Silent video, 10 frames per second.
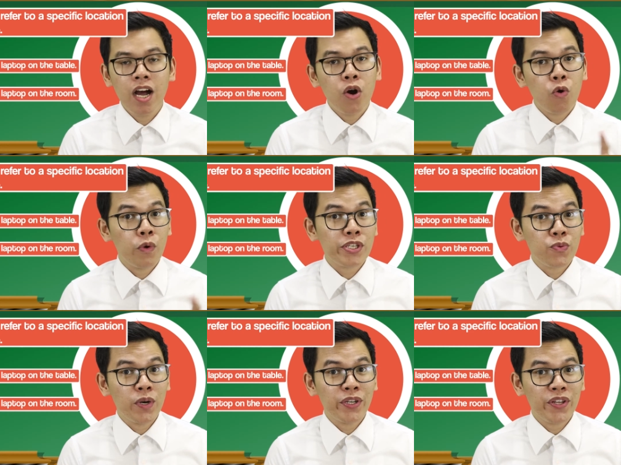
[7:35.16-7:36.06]
Which
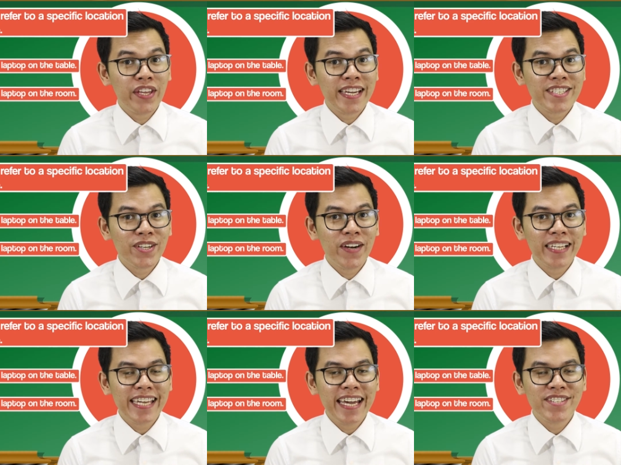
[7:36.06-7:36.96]
one do you think is the correct
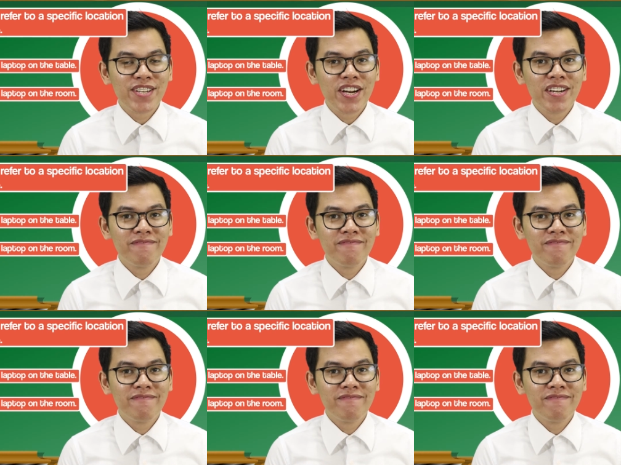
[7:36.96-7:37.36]
answer?